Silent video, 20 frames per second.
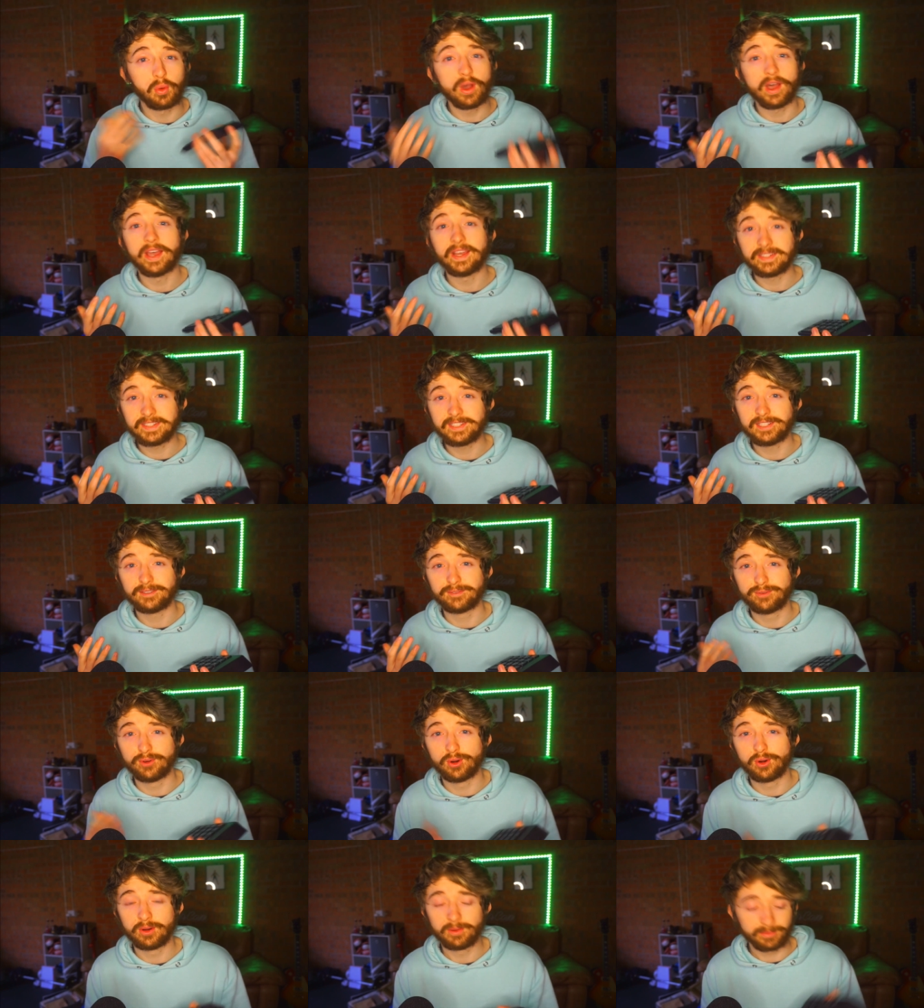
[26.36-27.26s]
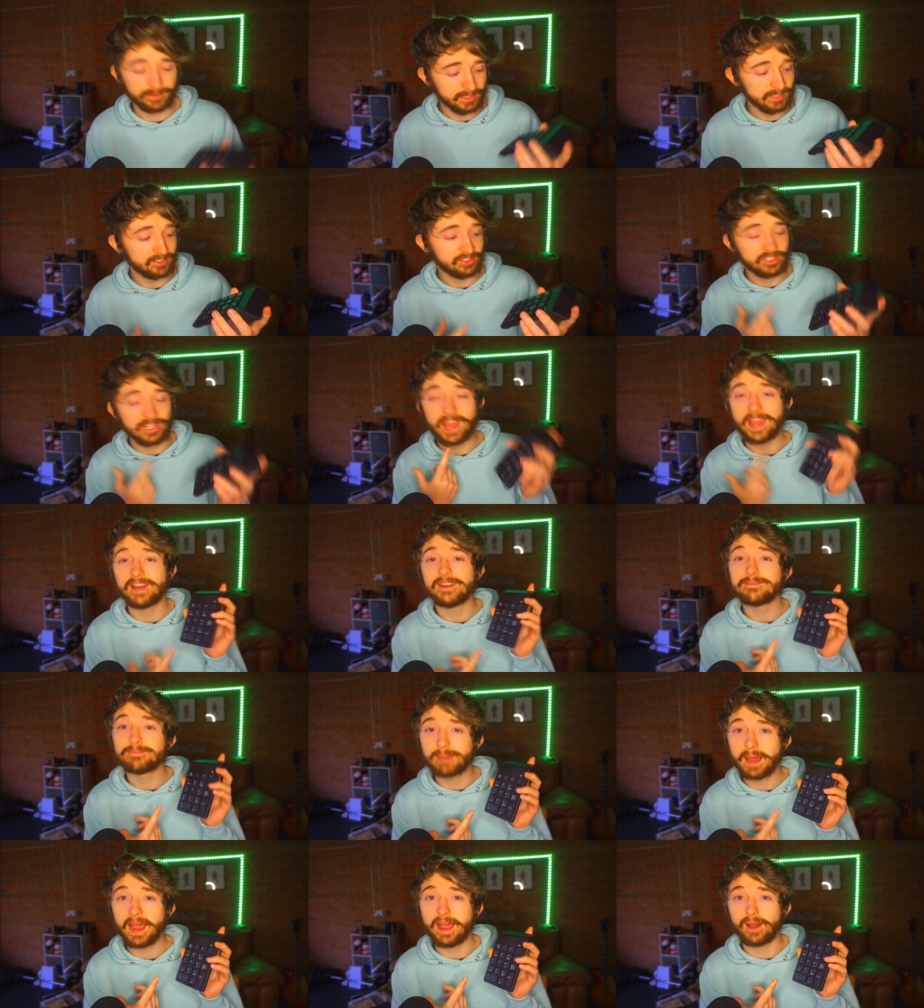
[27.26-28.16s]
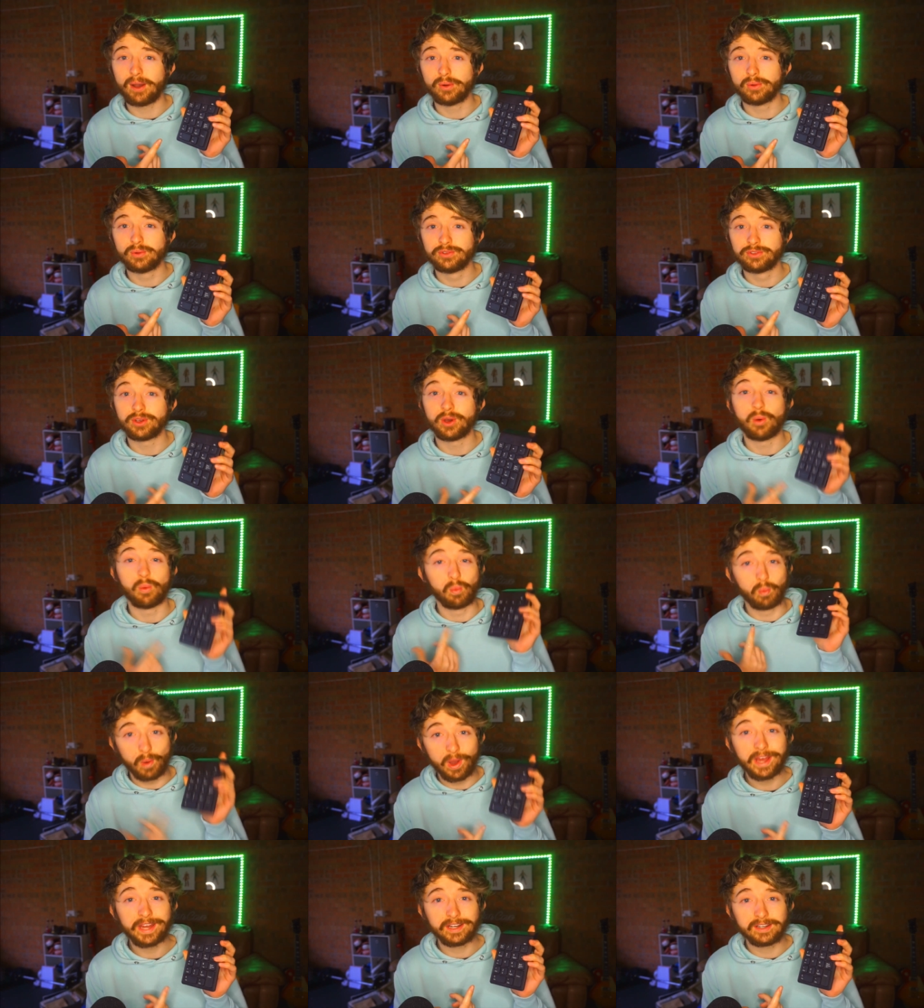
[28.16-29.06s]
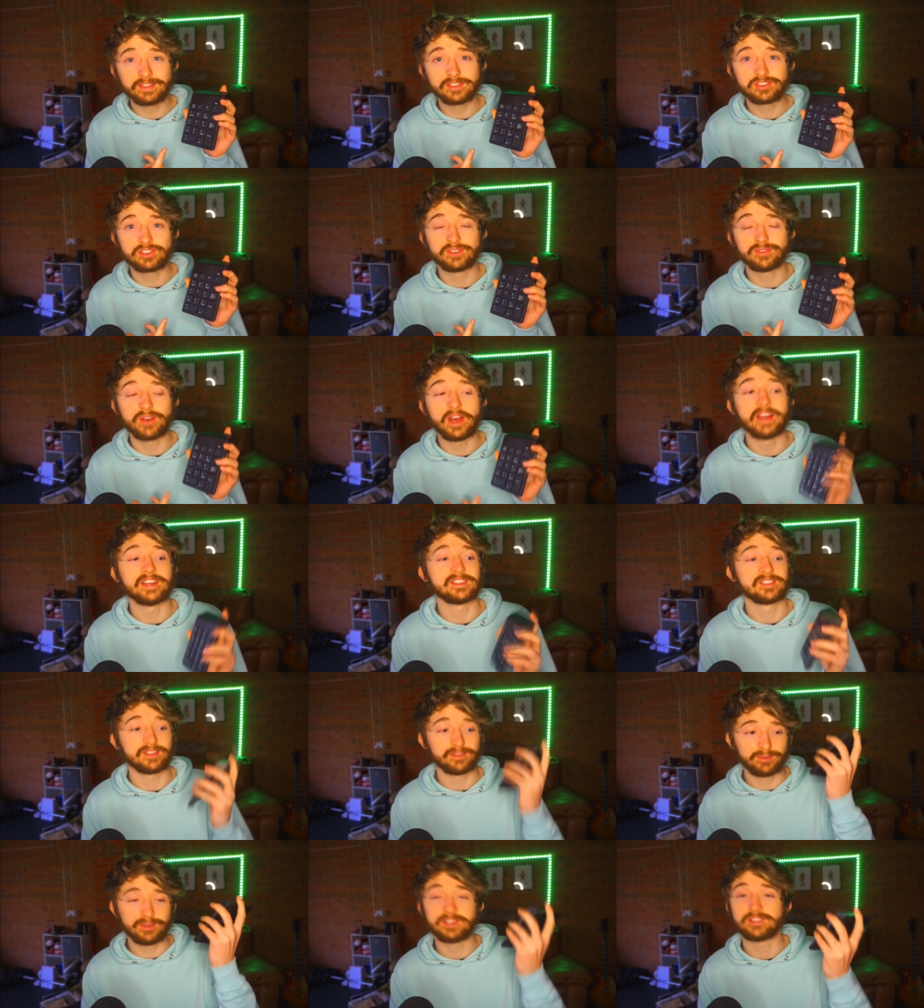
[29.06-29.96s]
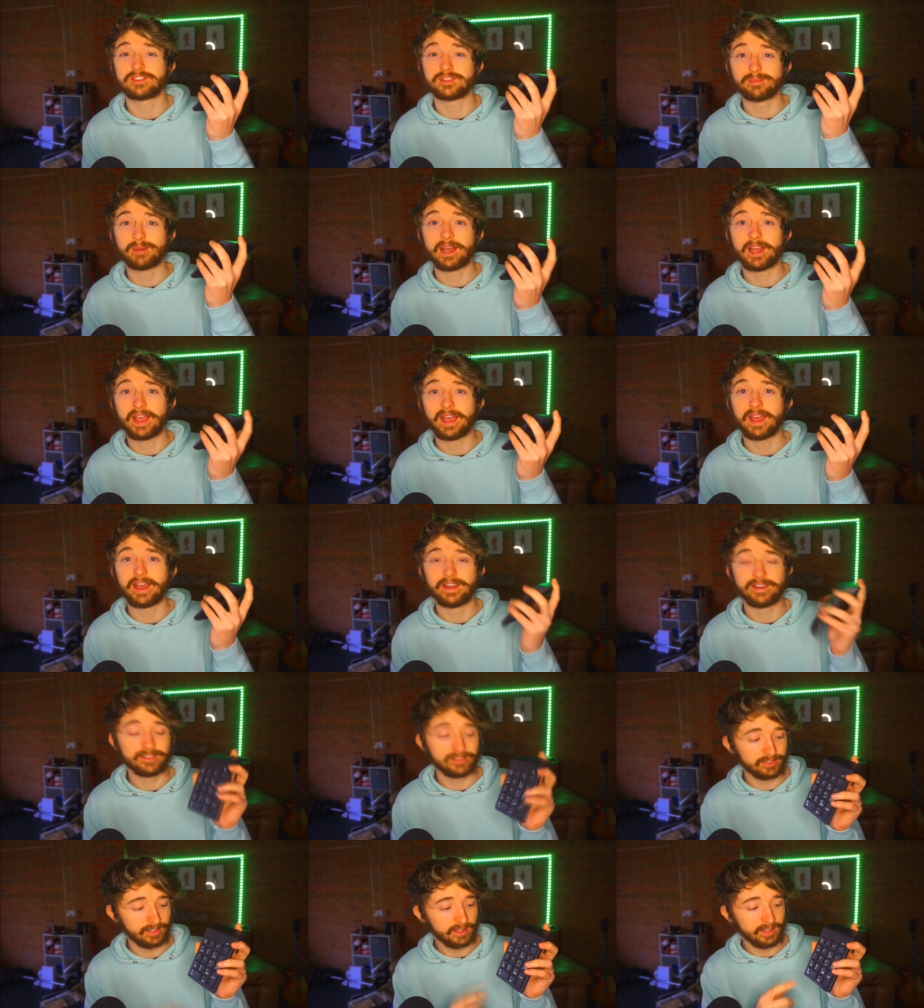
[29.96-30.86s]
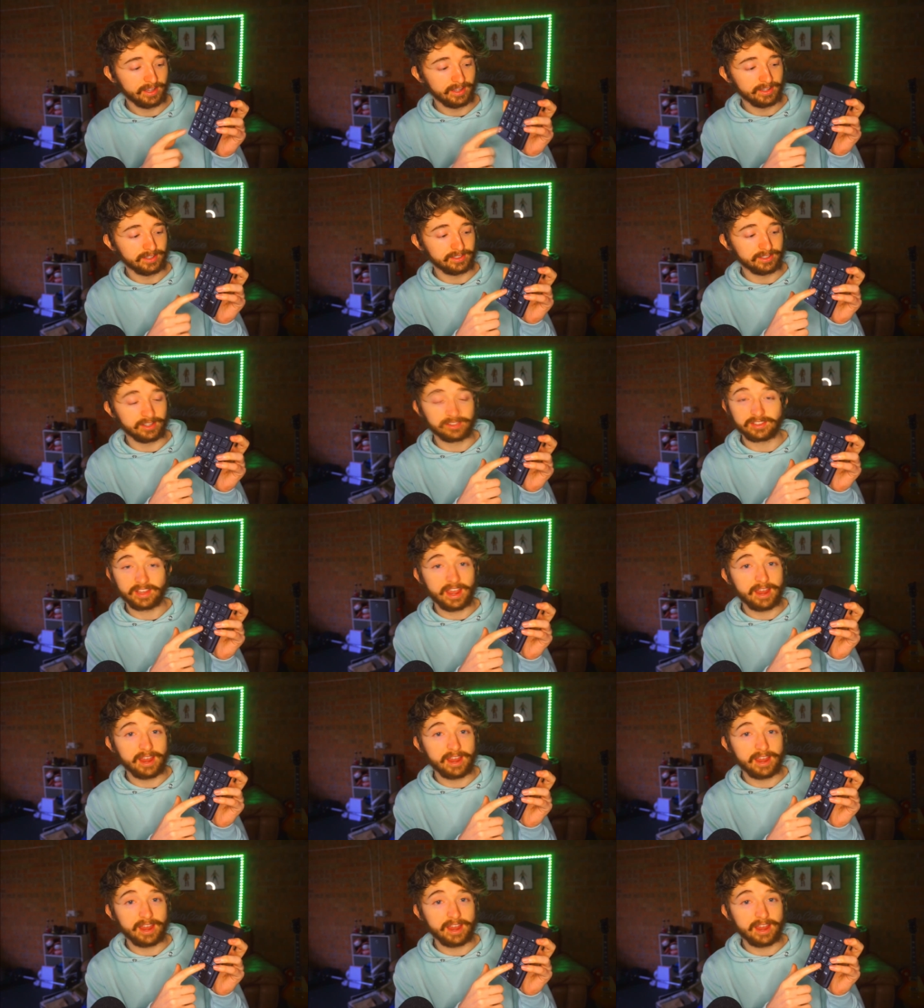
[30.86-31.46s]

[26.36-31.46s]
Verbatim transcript: What I need it for, this £10 wireless device that fits in my hand, does